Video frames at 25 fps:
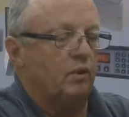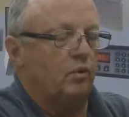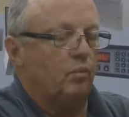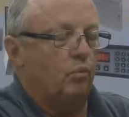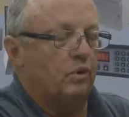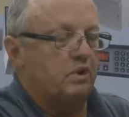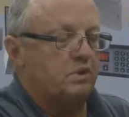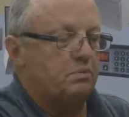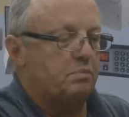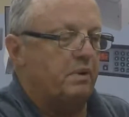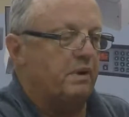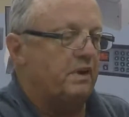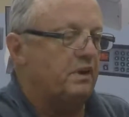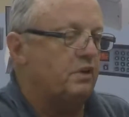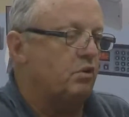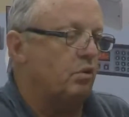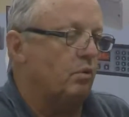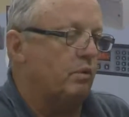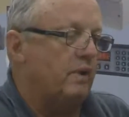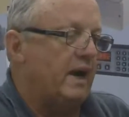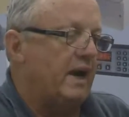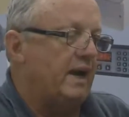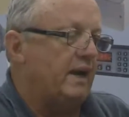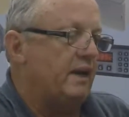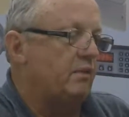What's been
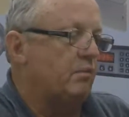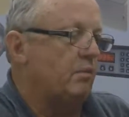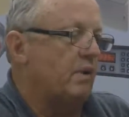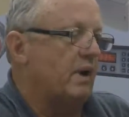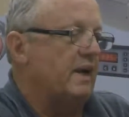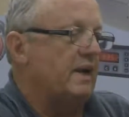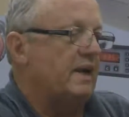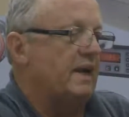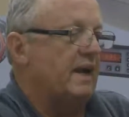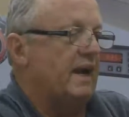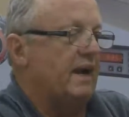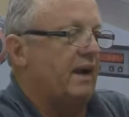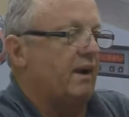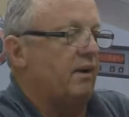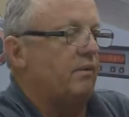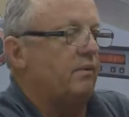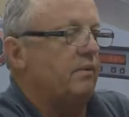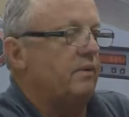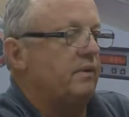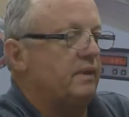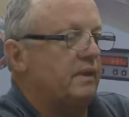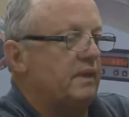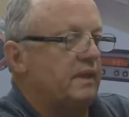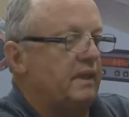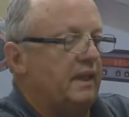created right now
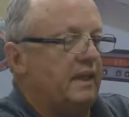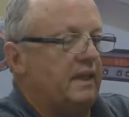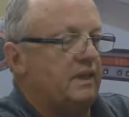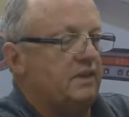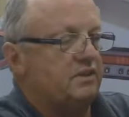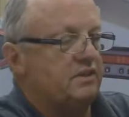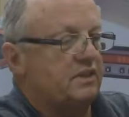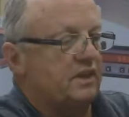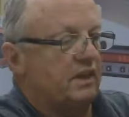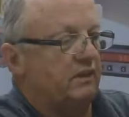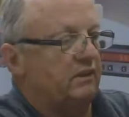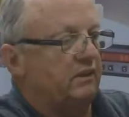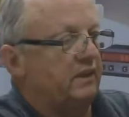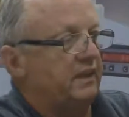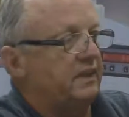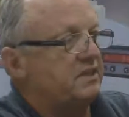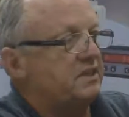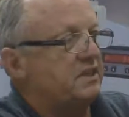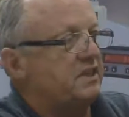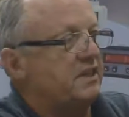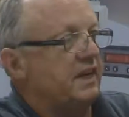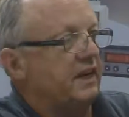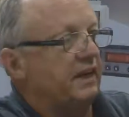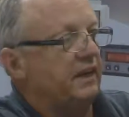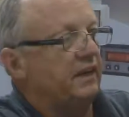is a
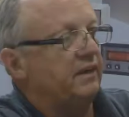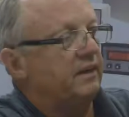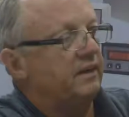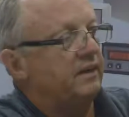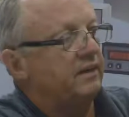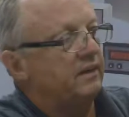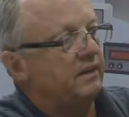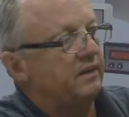listing